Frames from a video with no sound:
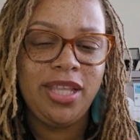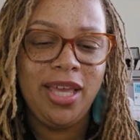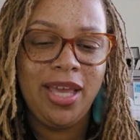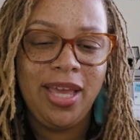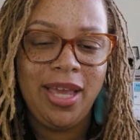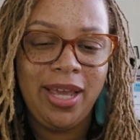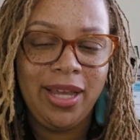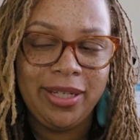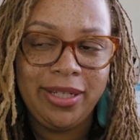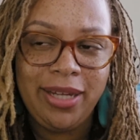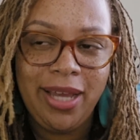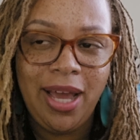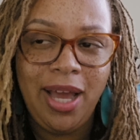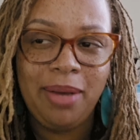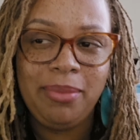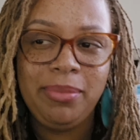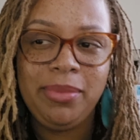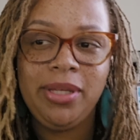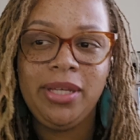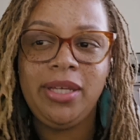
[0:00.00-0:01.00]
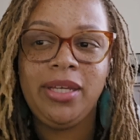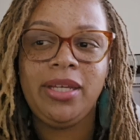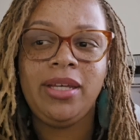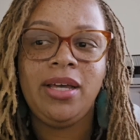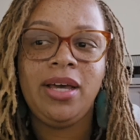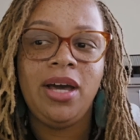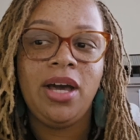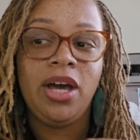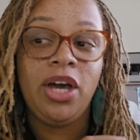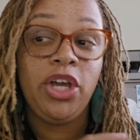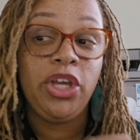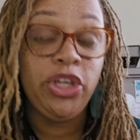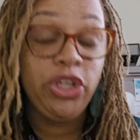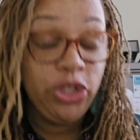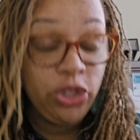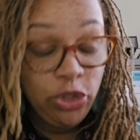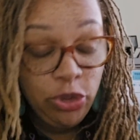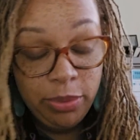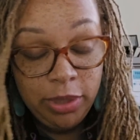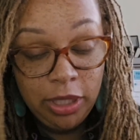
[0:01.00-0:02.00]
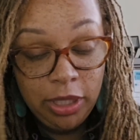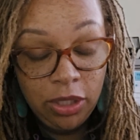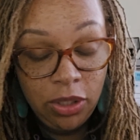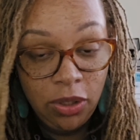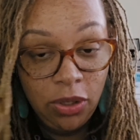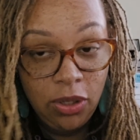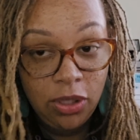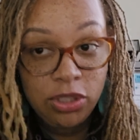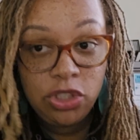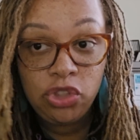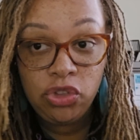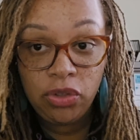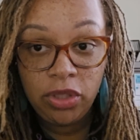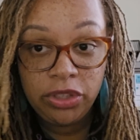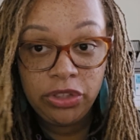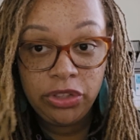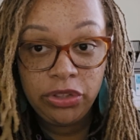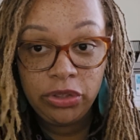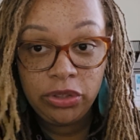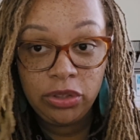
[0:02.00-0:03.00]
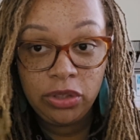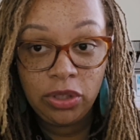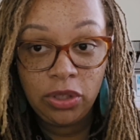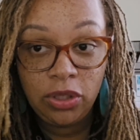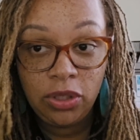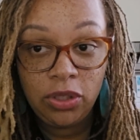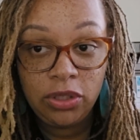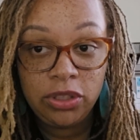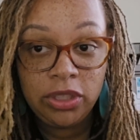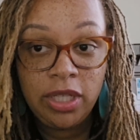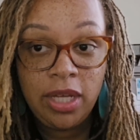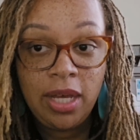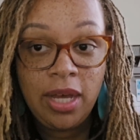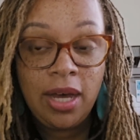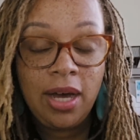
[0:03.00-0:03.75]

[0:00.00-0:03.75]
economic, human loss, structural loss.